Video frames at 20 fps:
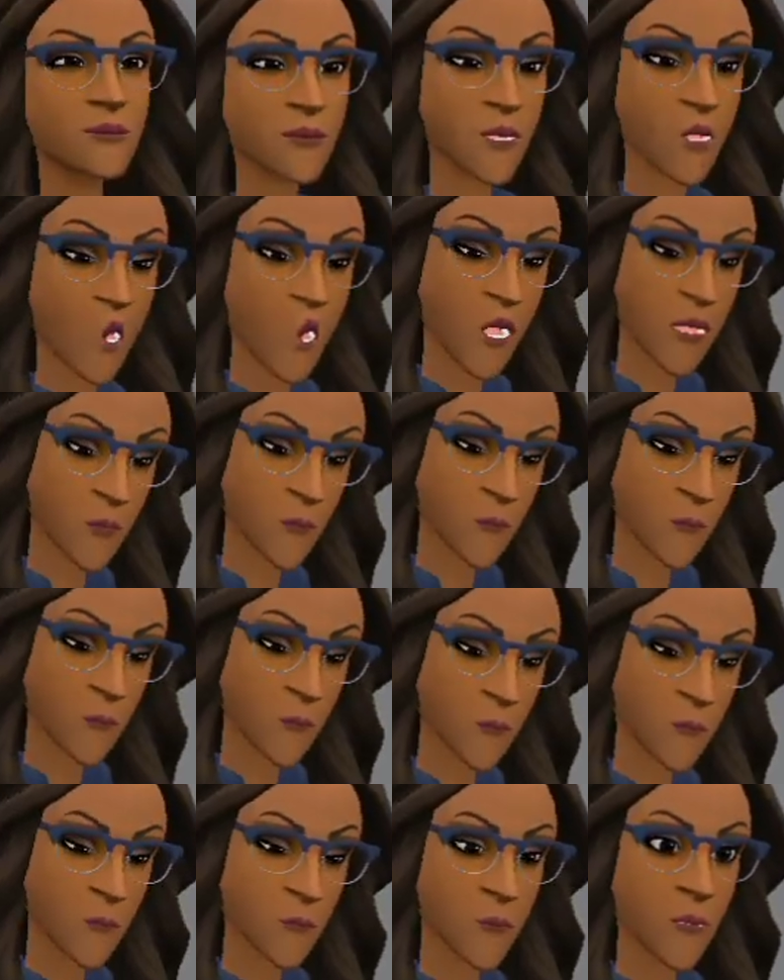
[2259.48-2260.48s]
Look,
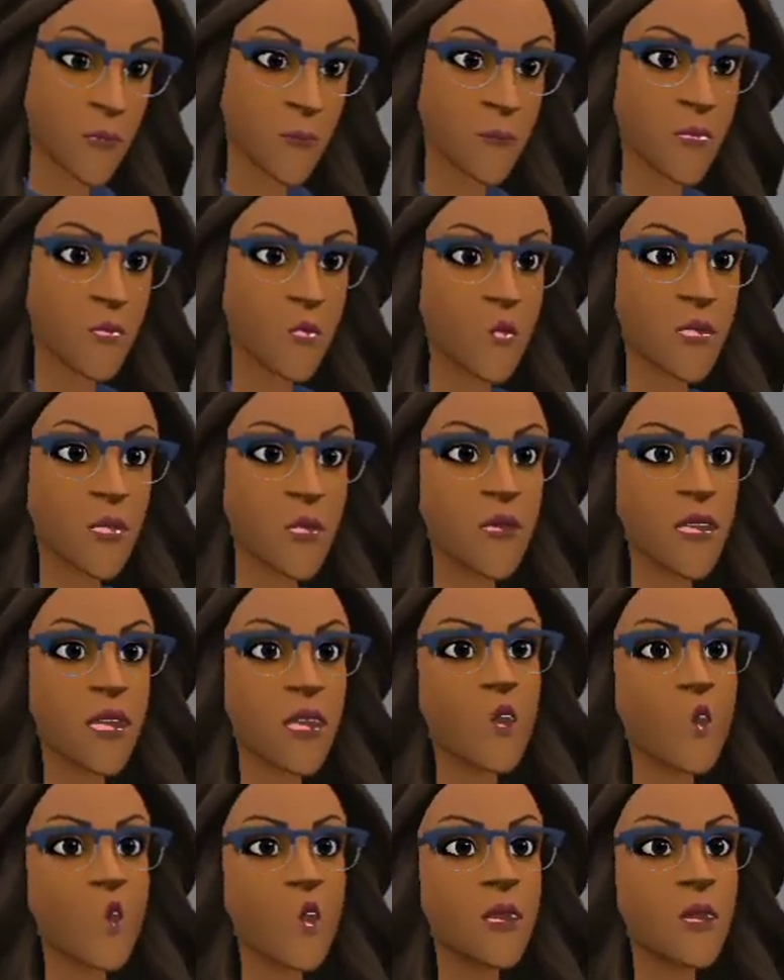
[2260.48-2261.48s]
we both have a
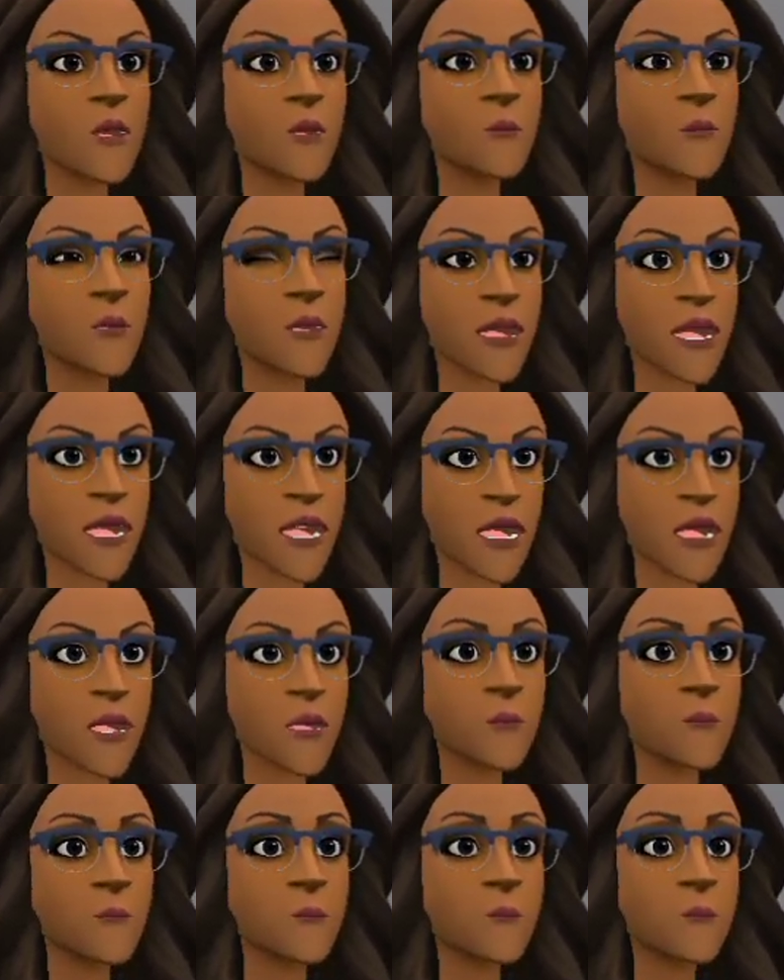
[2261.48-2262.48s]
lot at
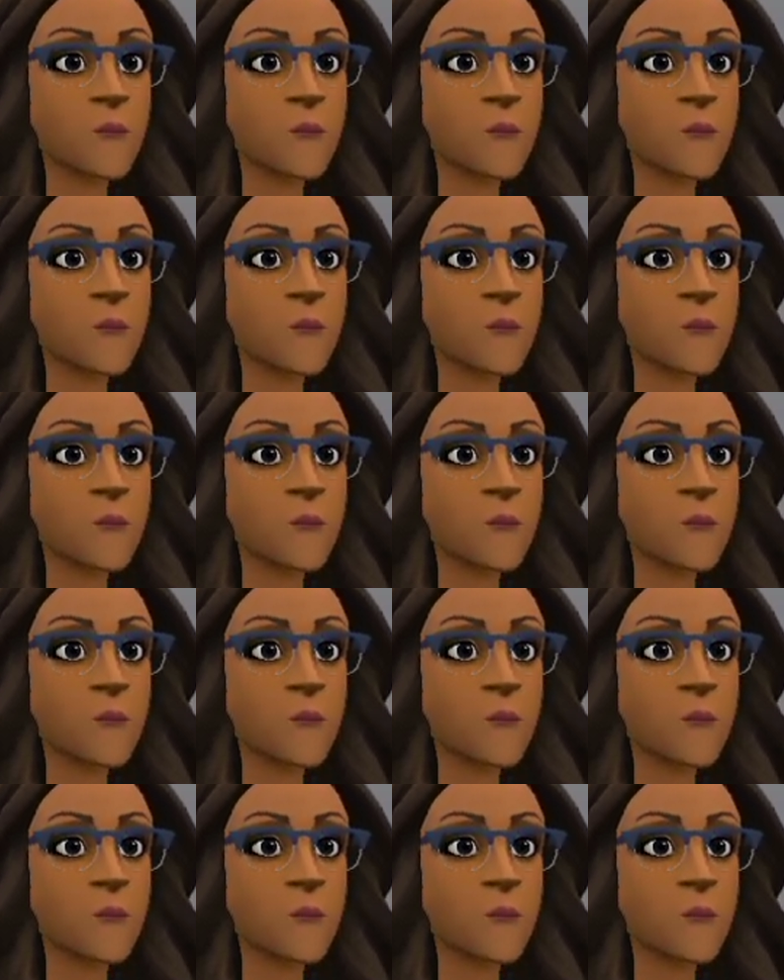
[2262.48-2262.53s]
stake.